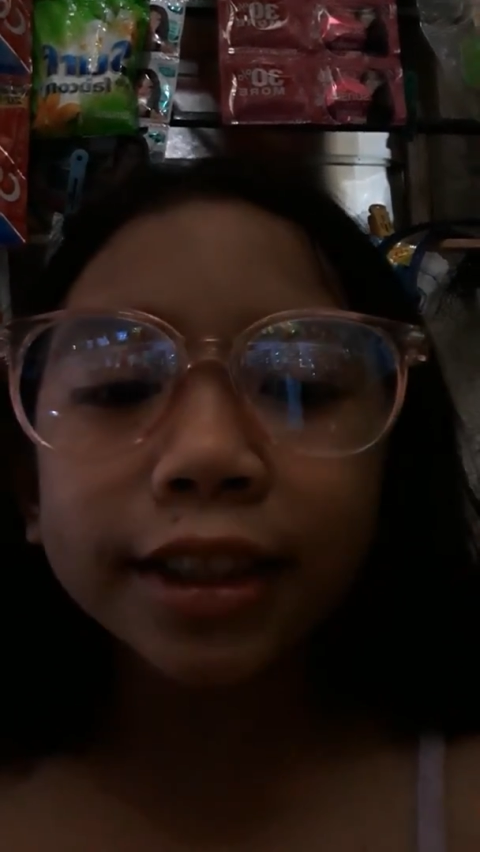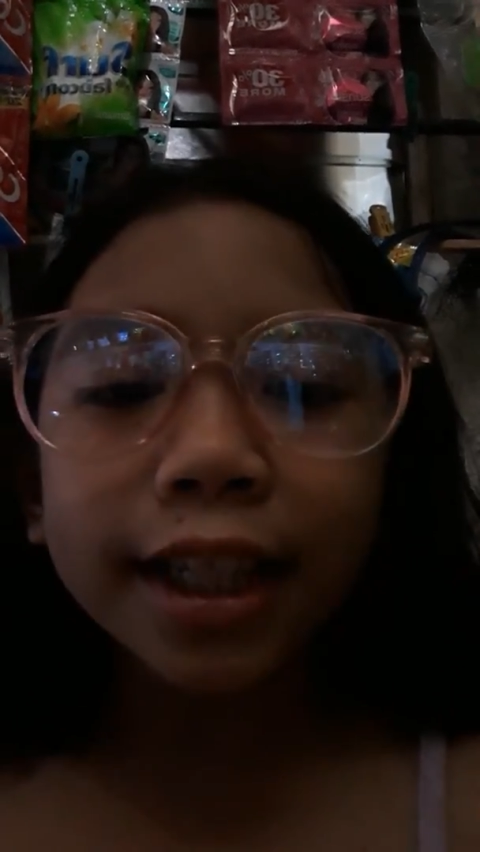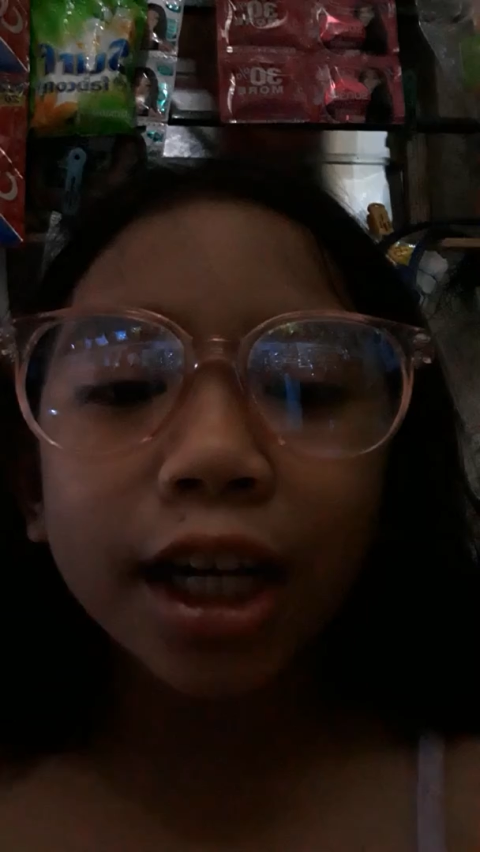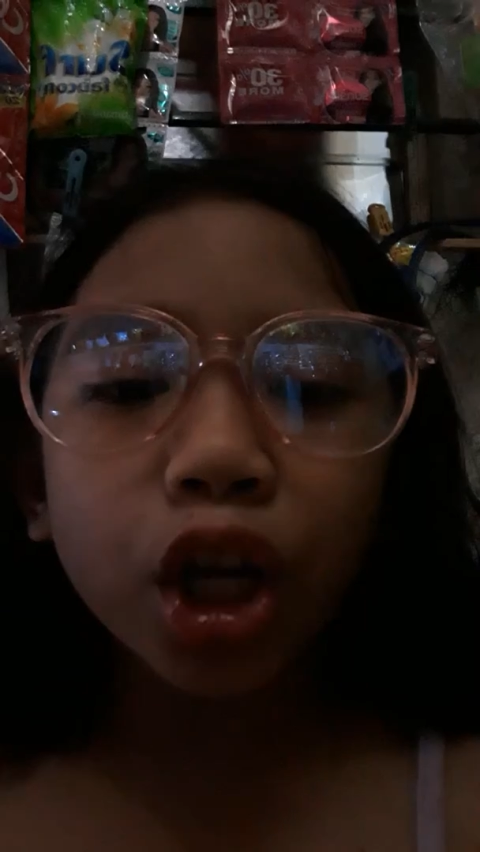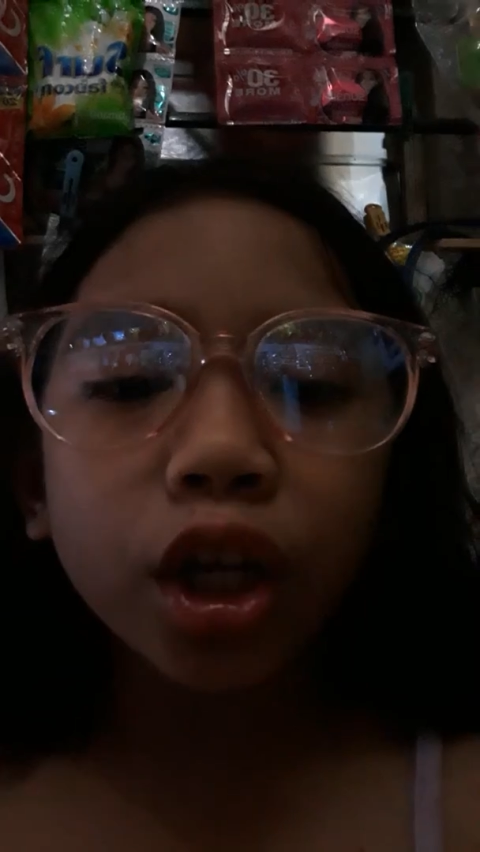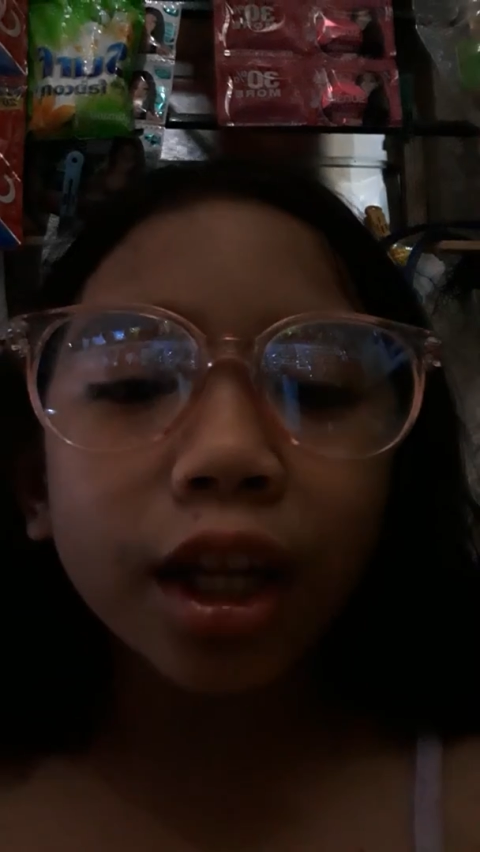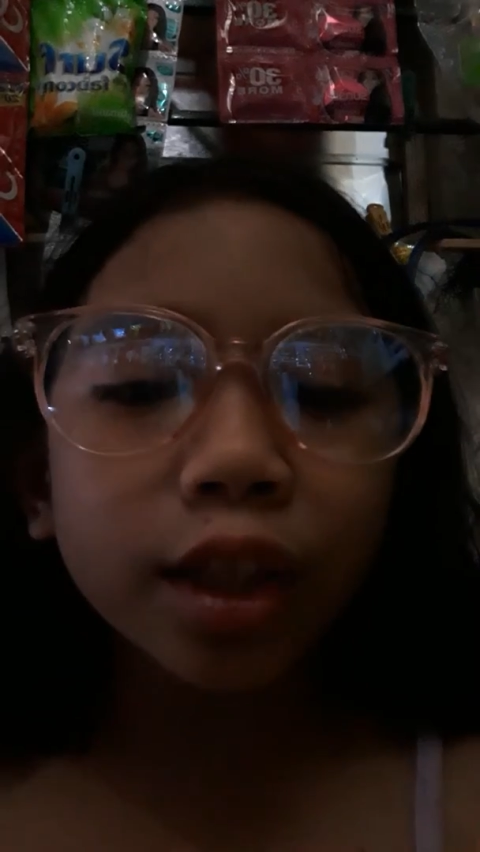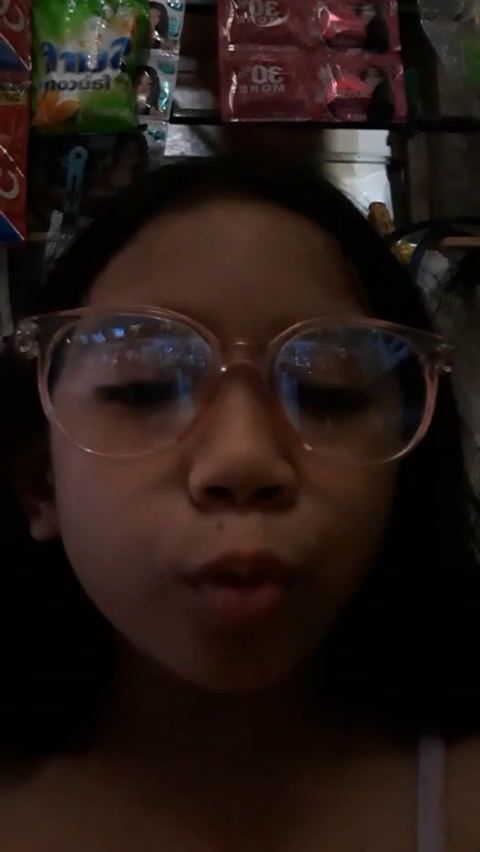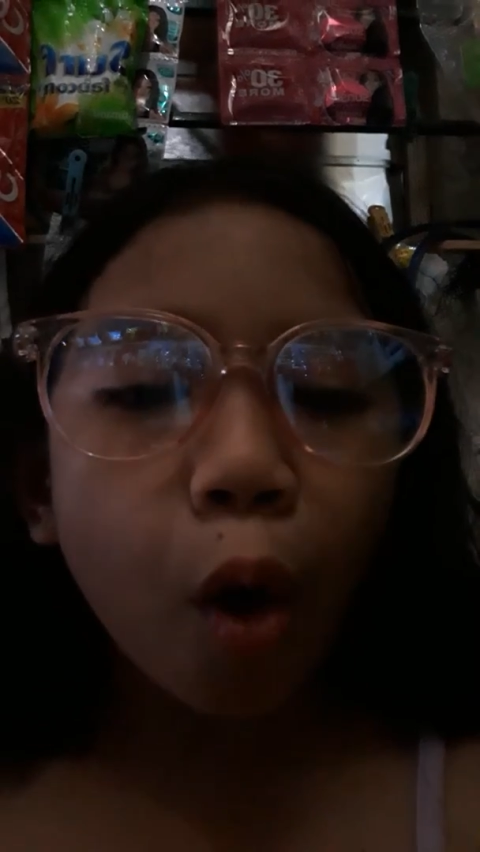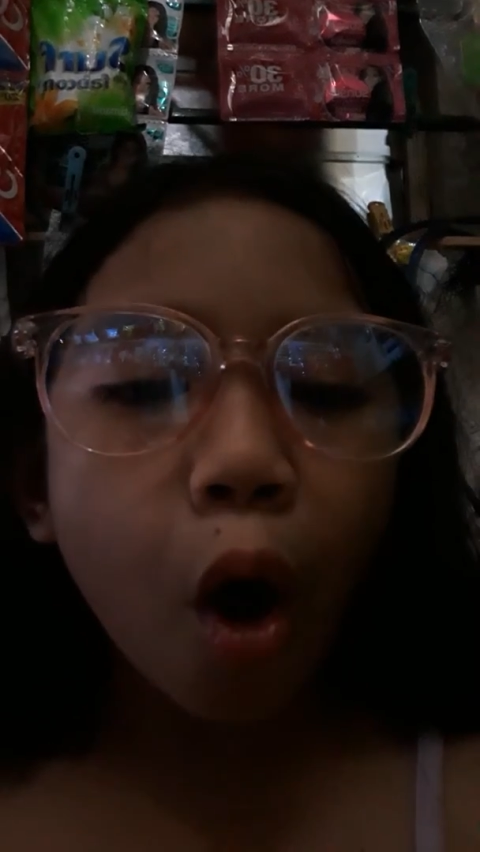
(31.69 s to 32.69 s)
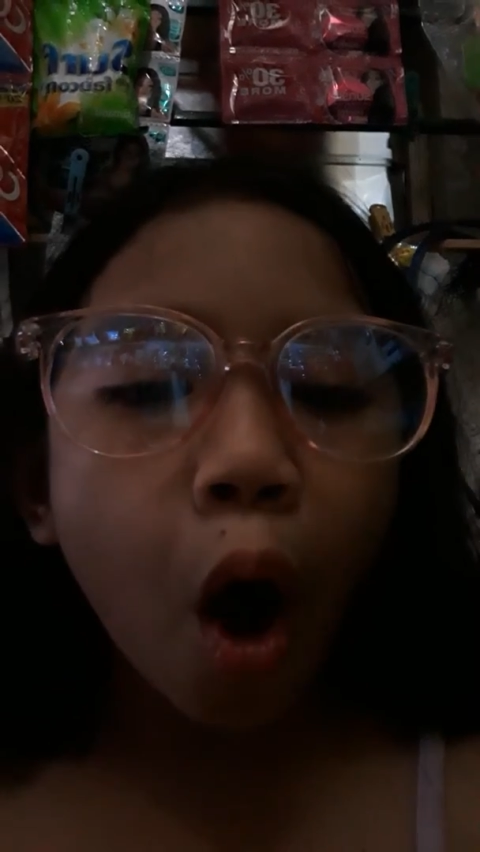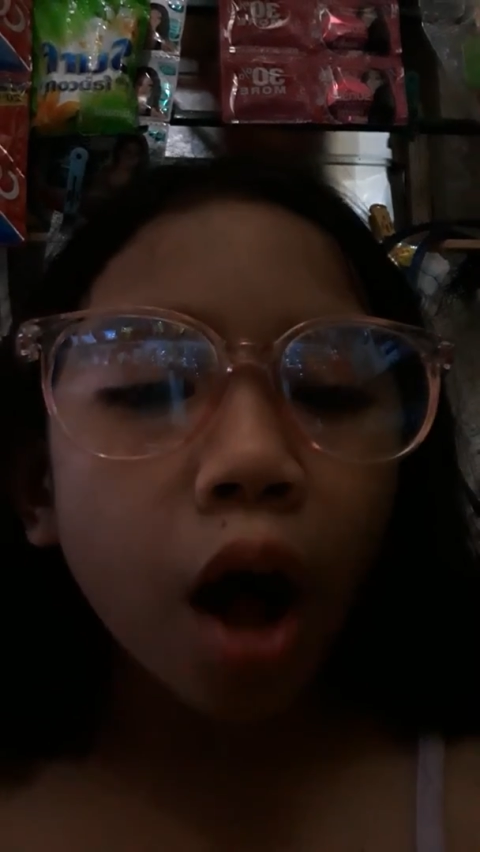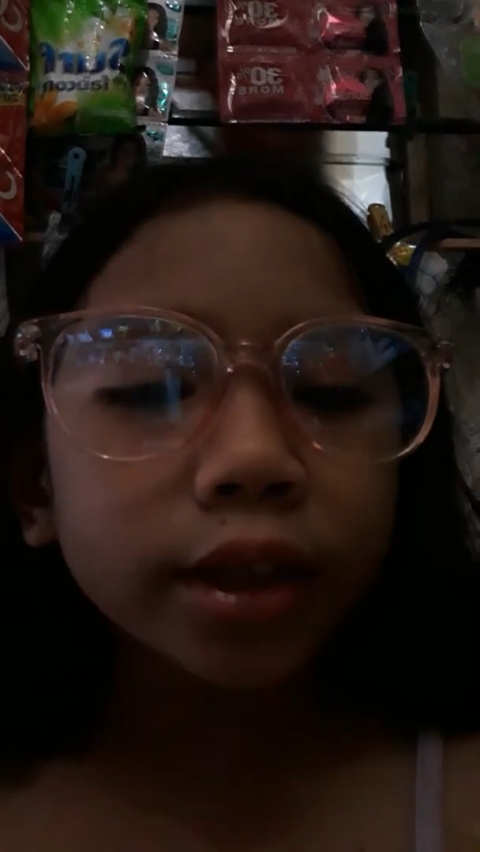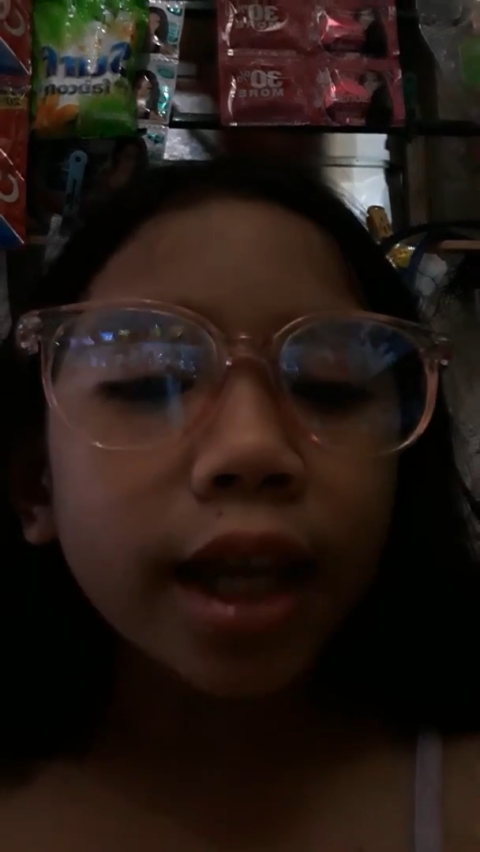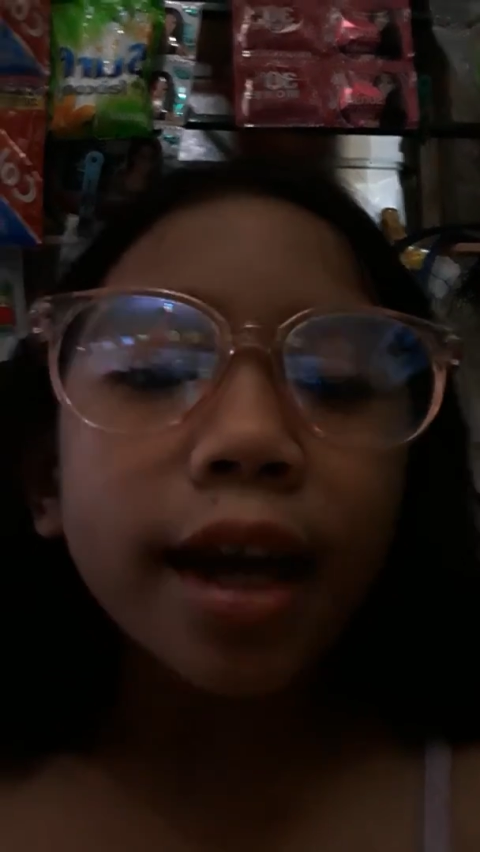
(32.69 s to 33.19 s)
is here, these
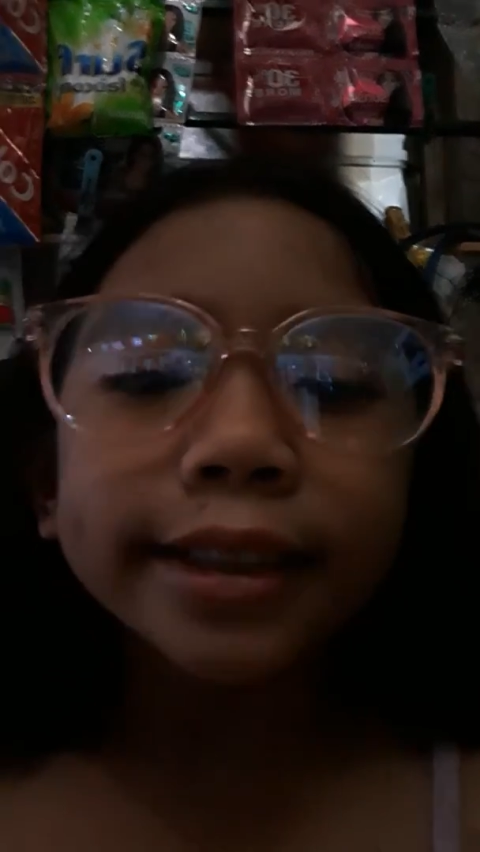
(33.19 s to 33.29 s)
walls.